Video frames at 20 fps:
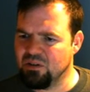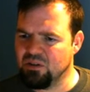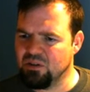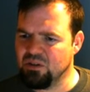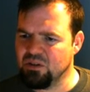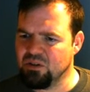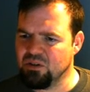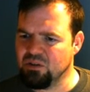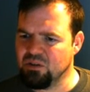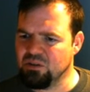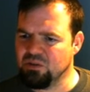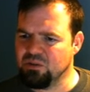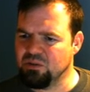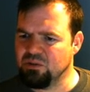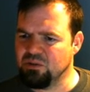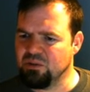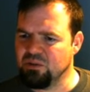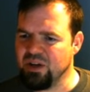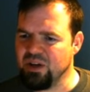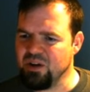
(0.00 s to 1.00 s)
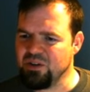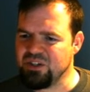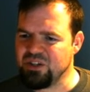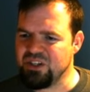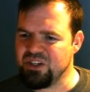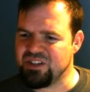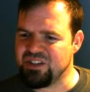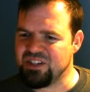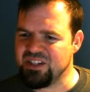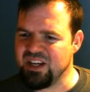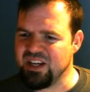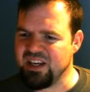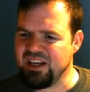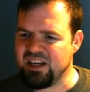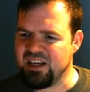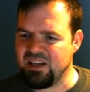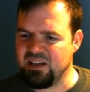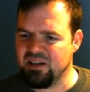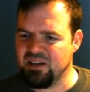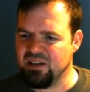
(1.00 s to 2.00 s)
Ooh, oh, she's
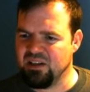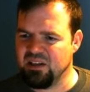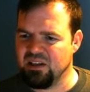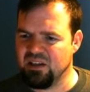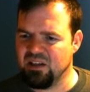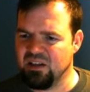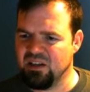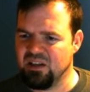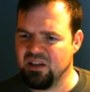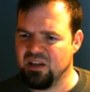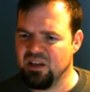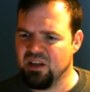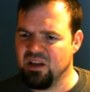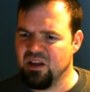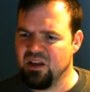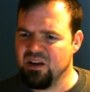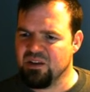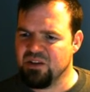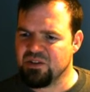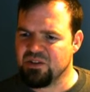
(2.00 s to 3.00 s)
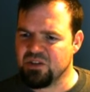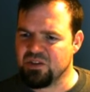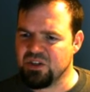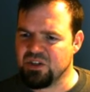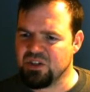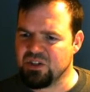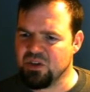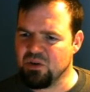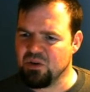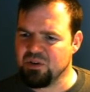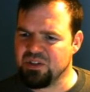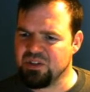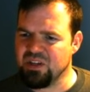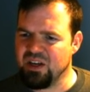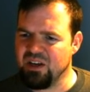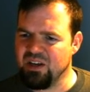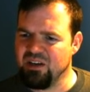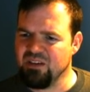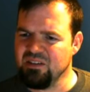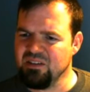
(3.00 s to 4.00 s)
sticky. So she soaks
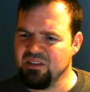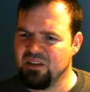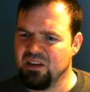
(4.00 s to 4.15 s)
in.